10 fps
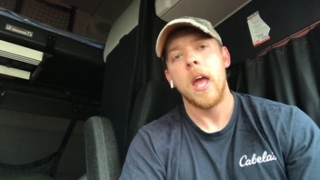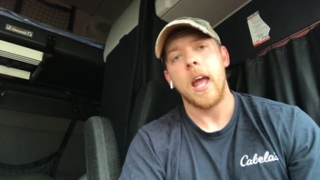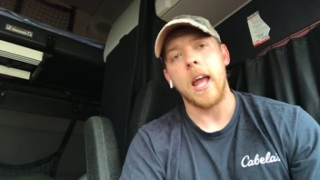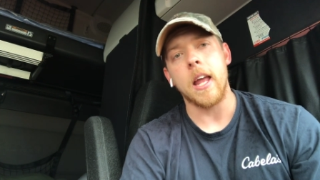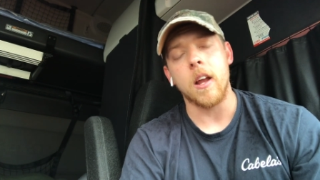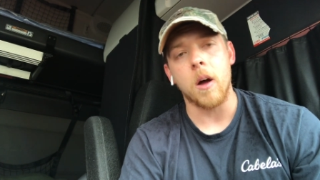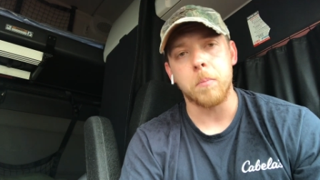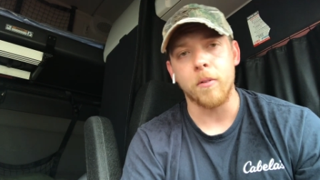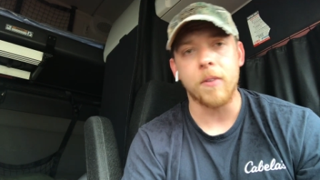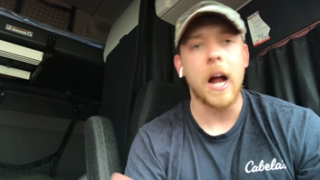and uh,
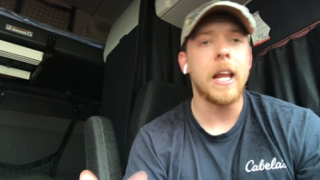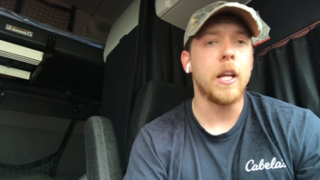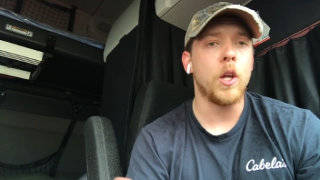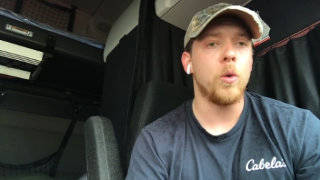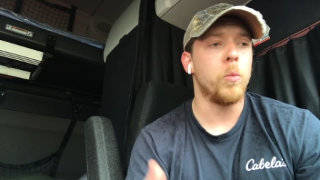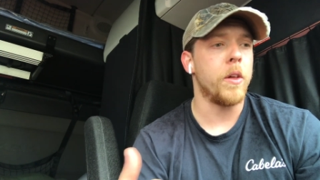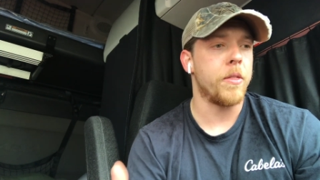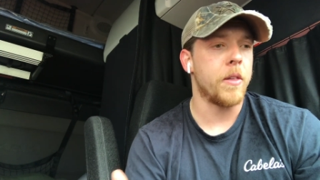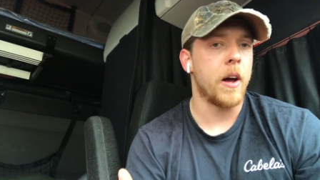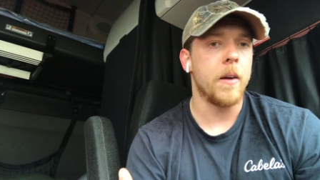providing you with
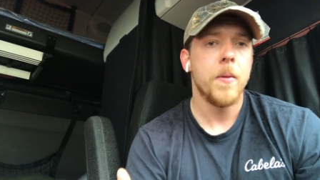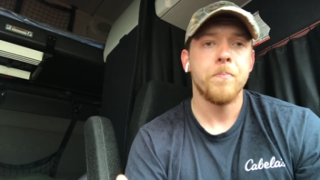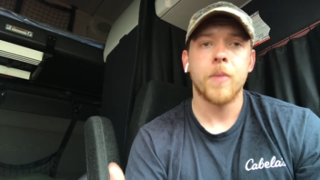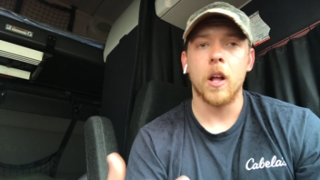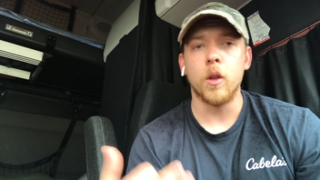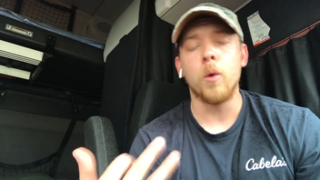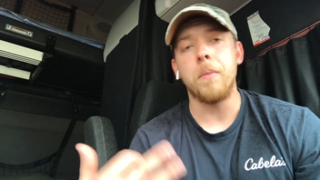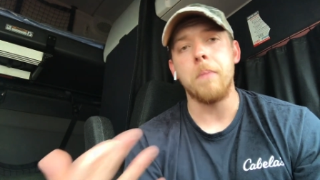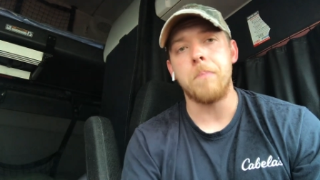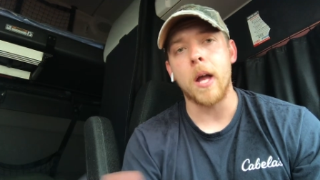uh, a little
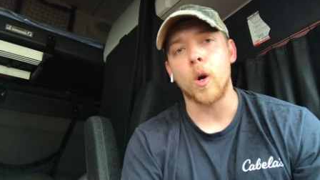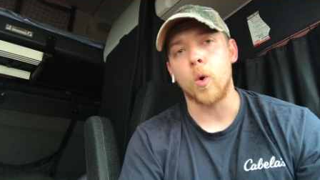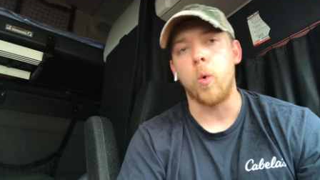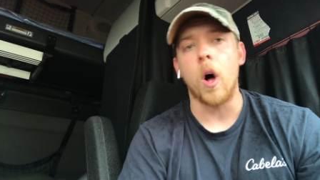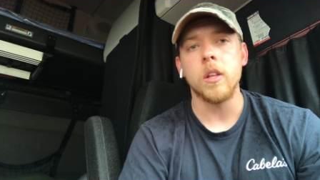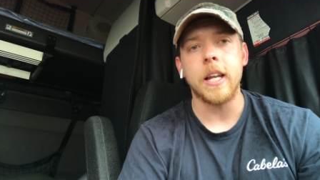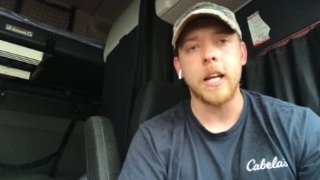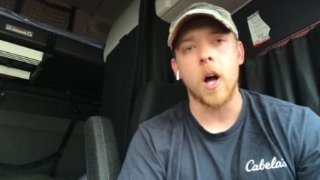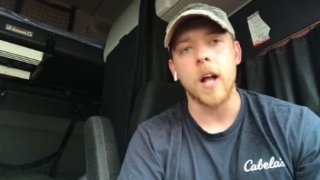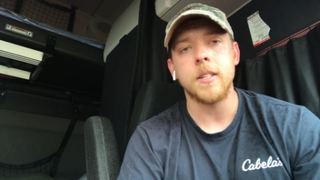bit better quality
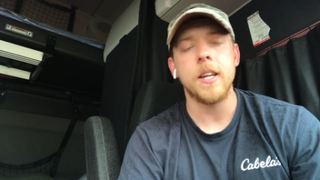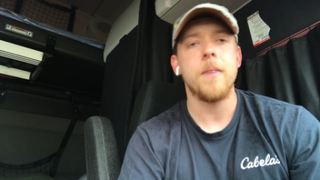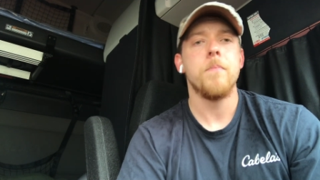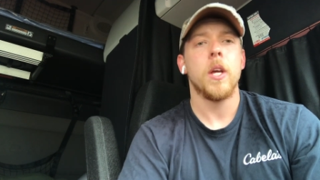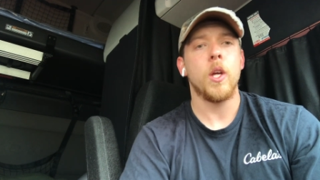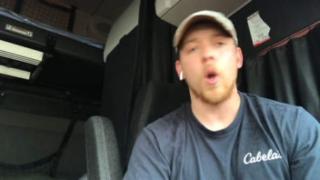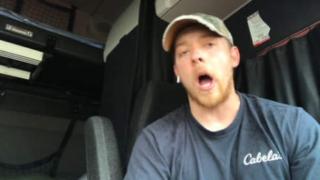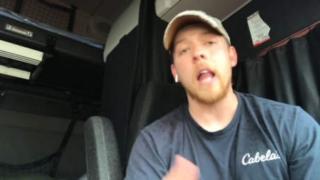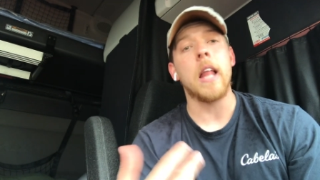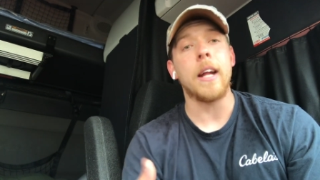content. You know,
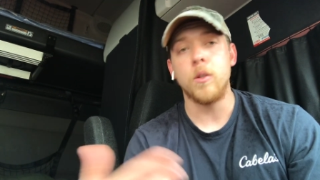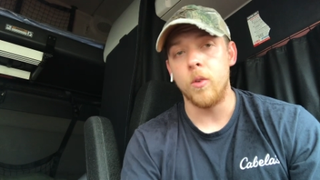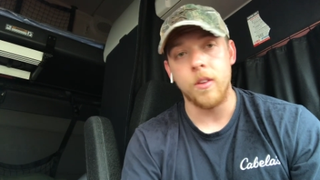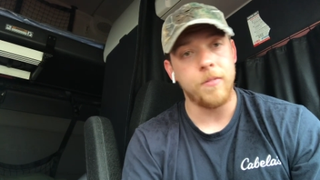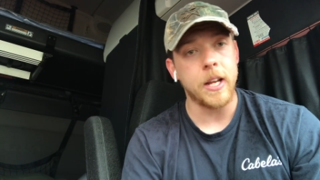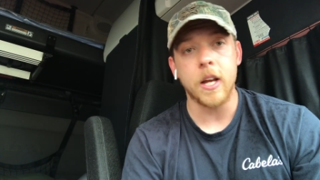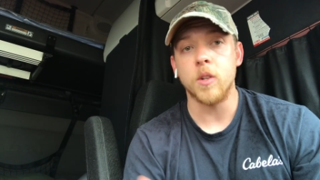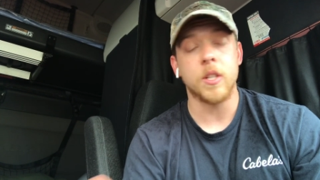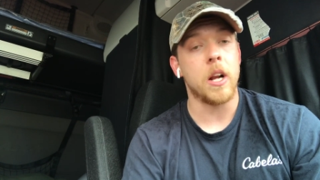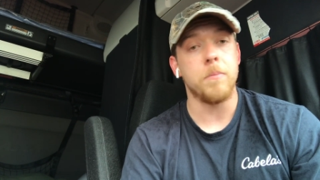I like doing the
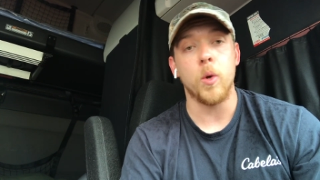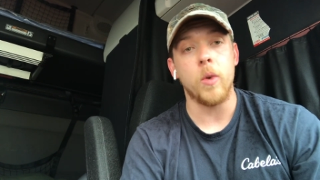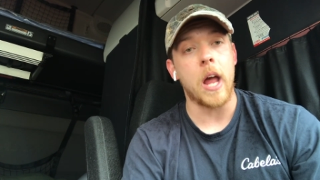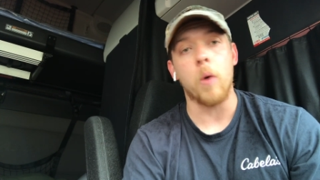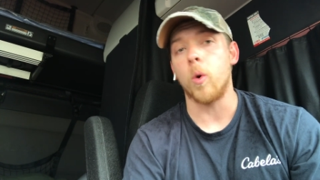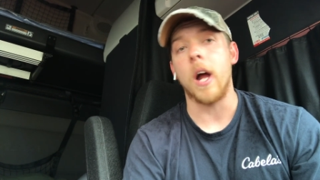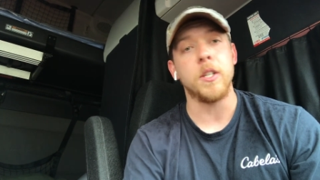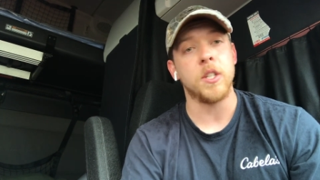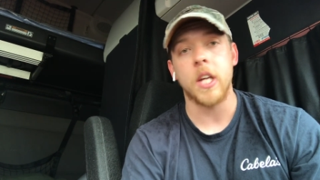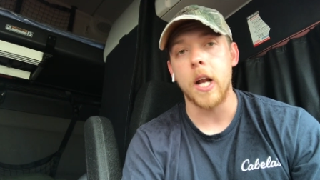videos that I'm doing now where I
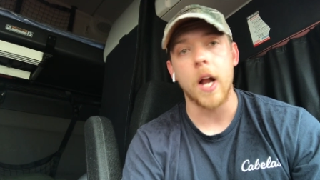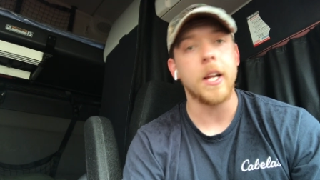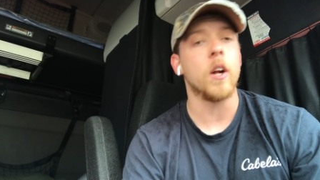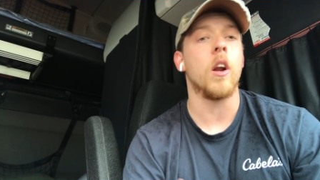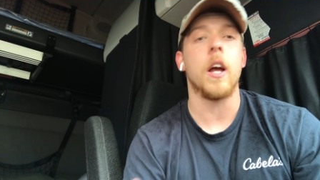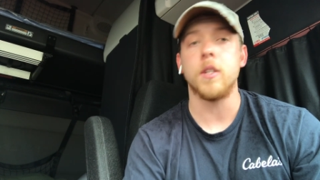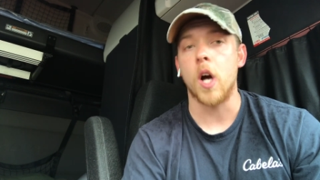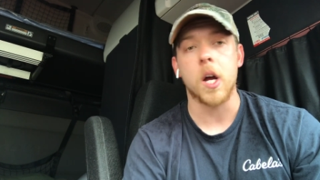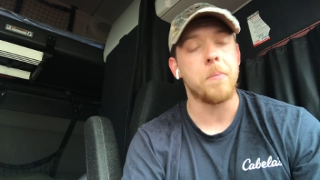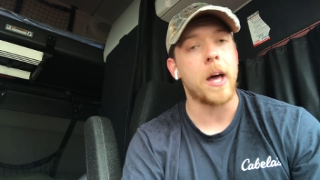just get on here and I
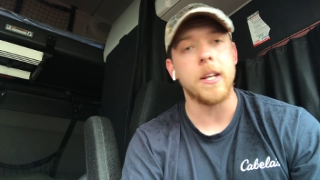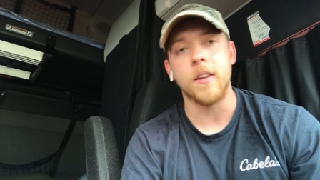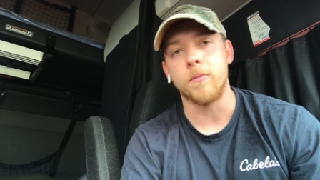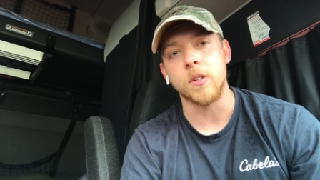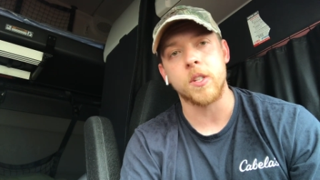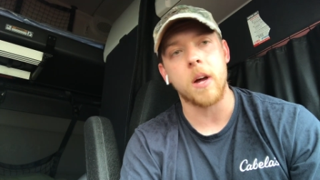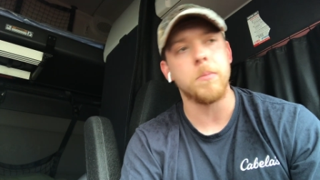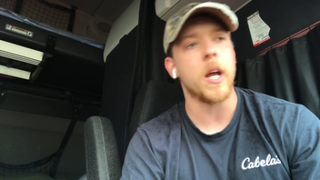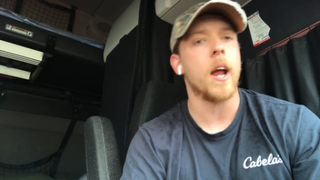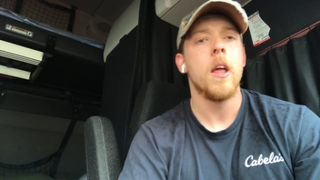talk about a different
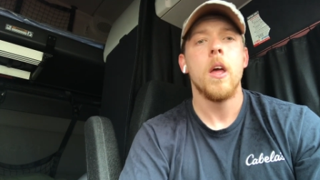subject